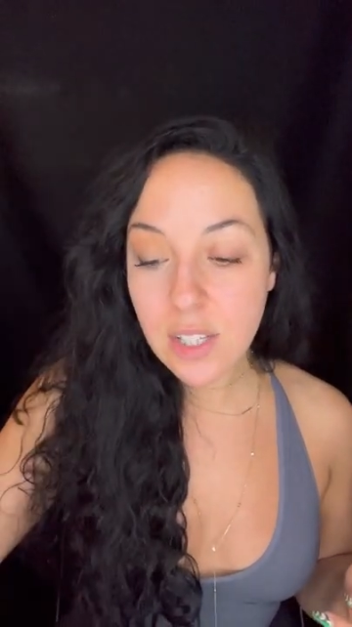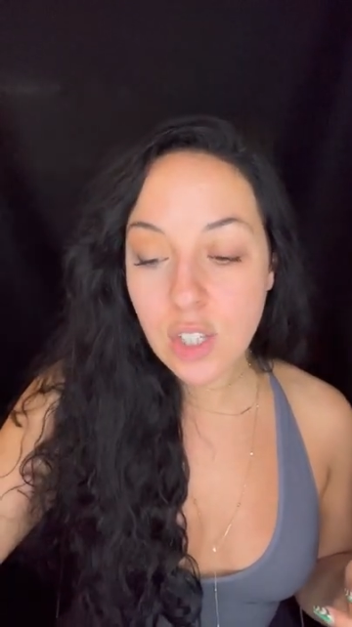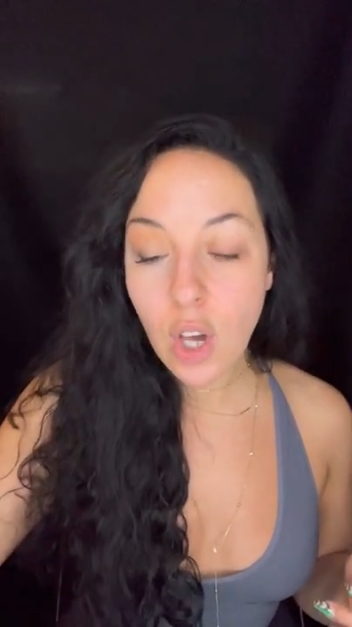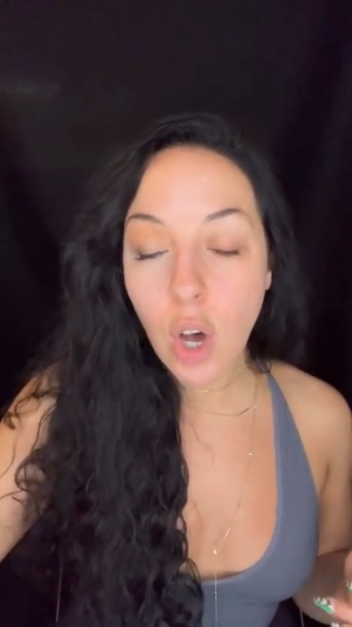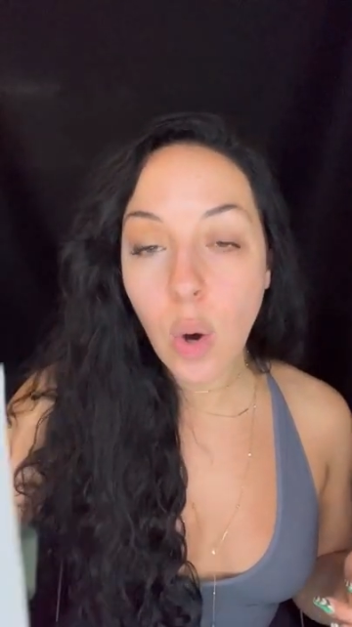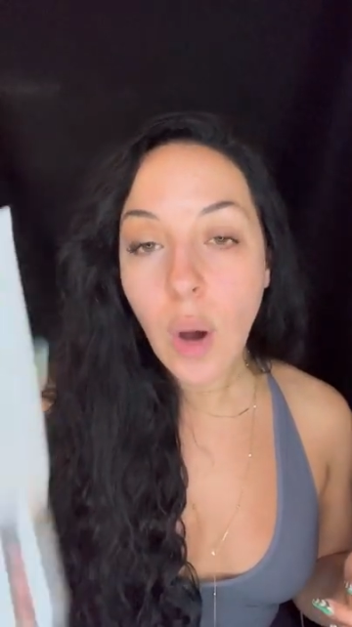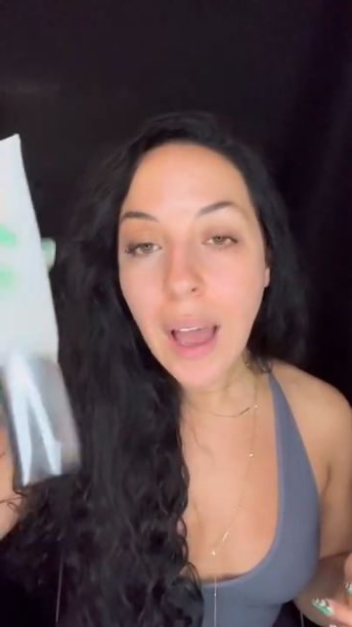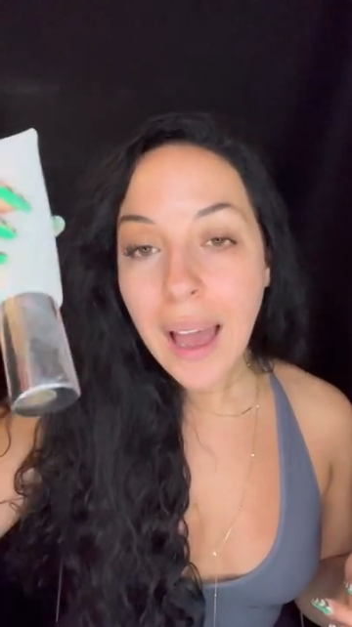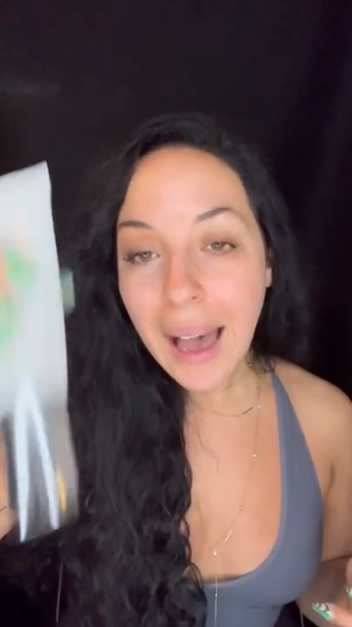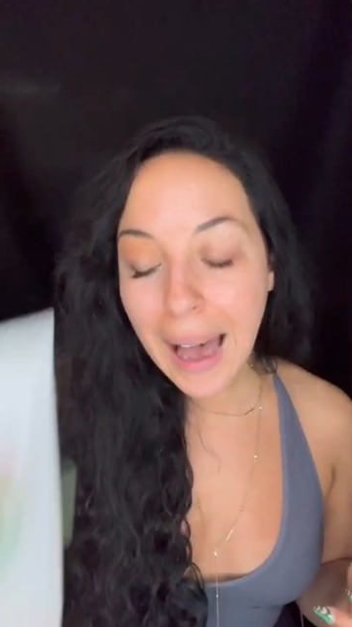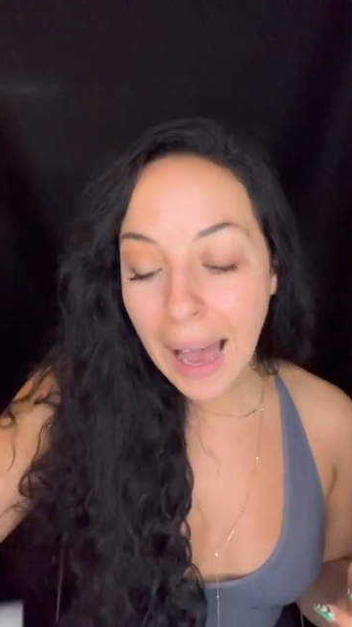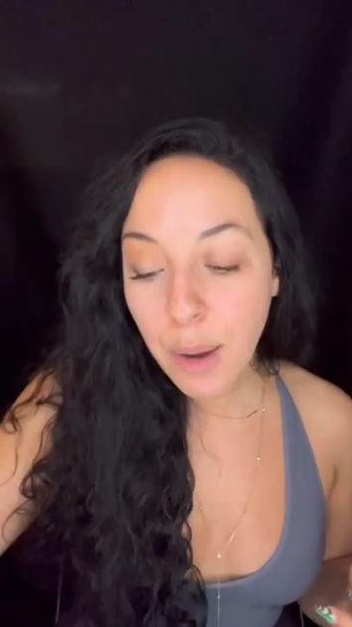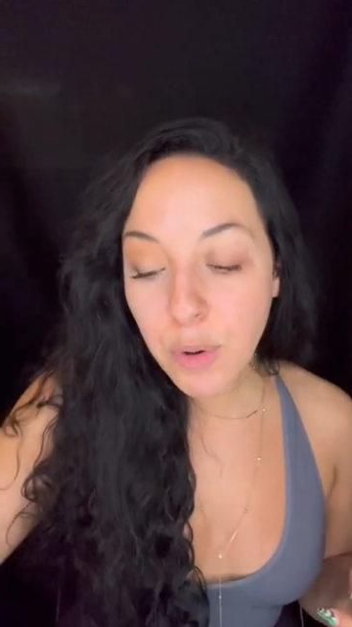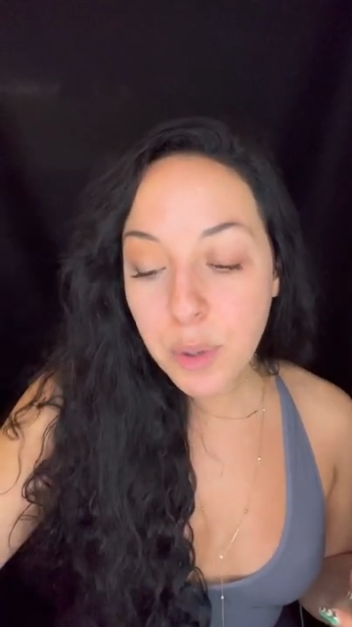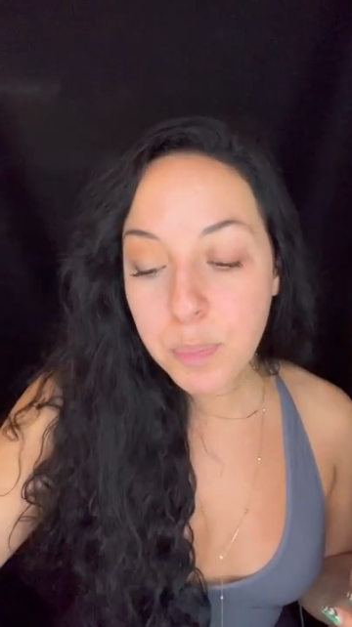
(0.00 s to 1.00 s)
So
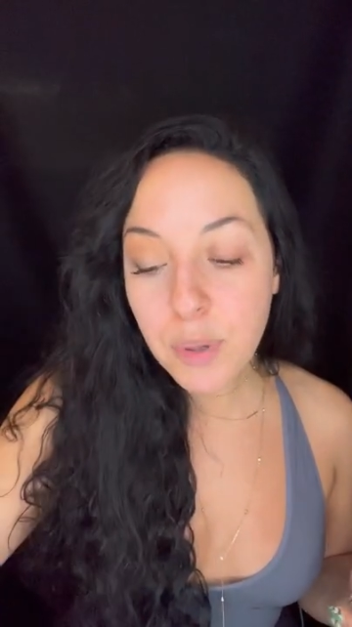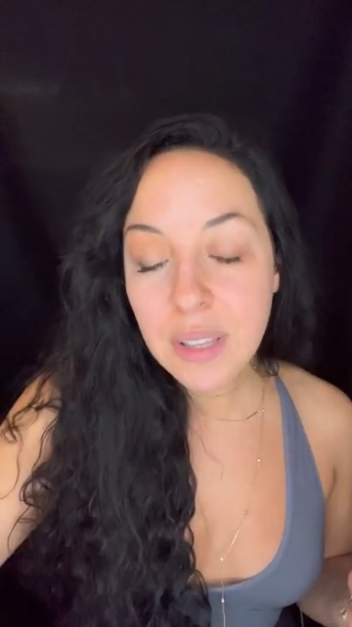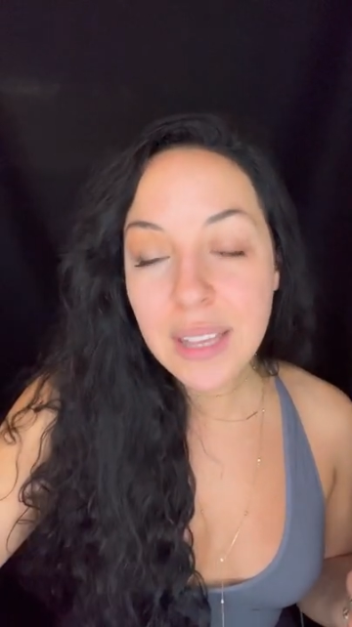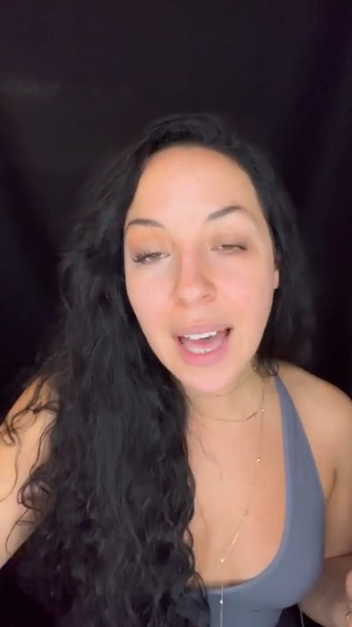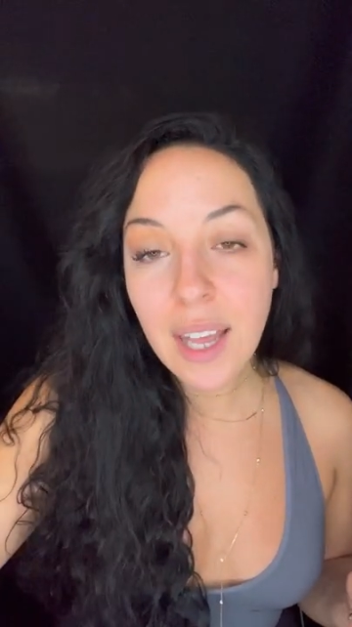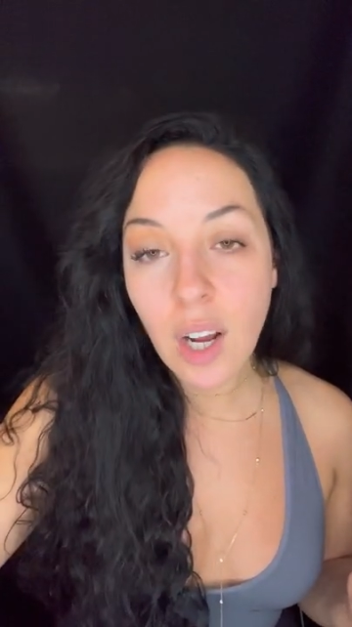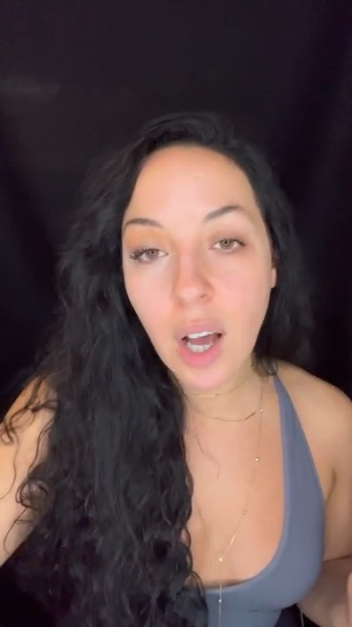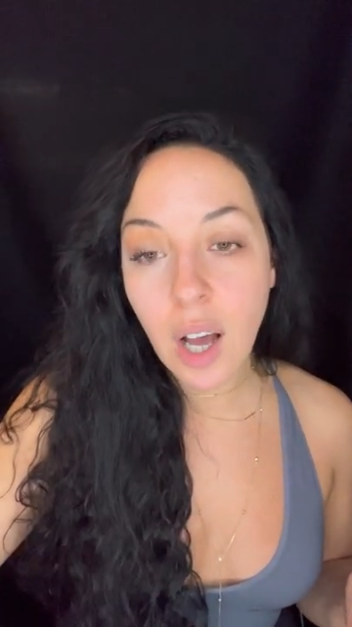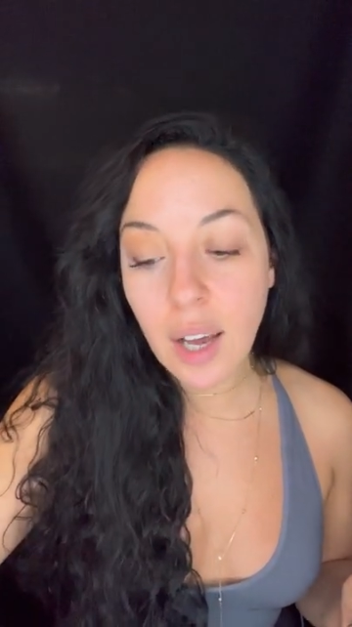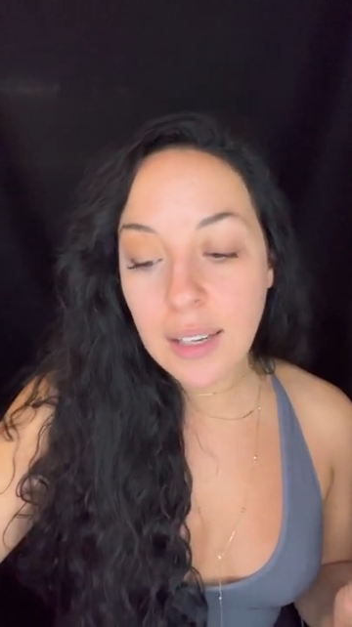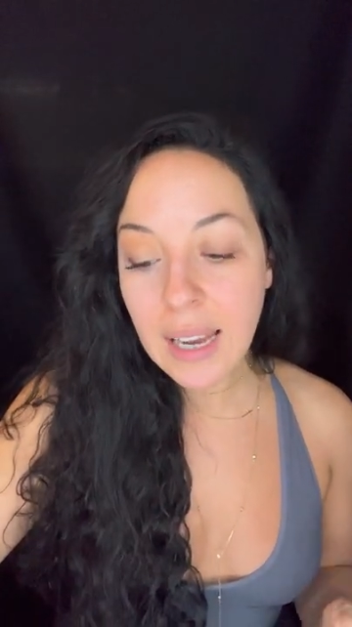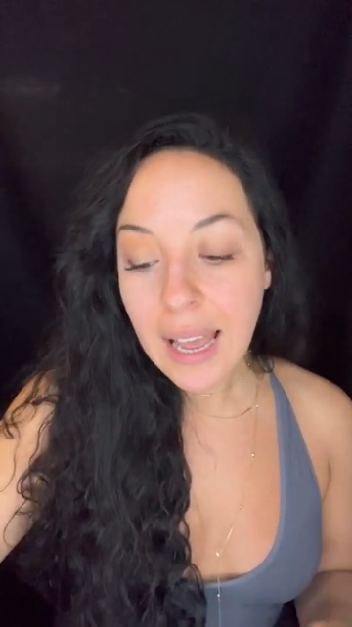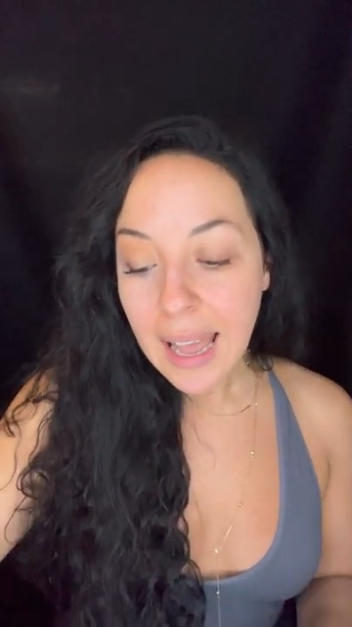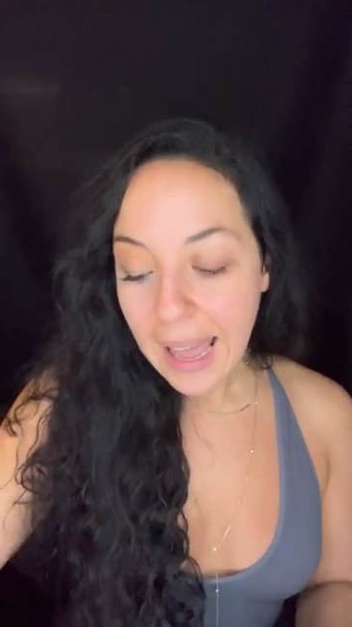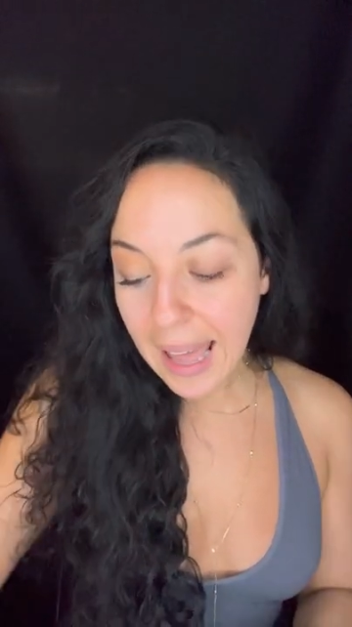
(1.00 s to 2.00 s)
I would put that on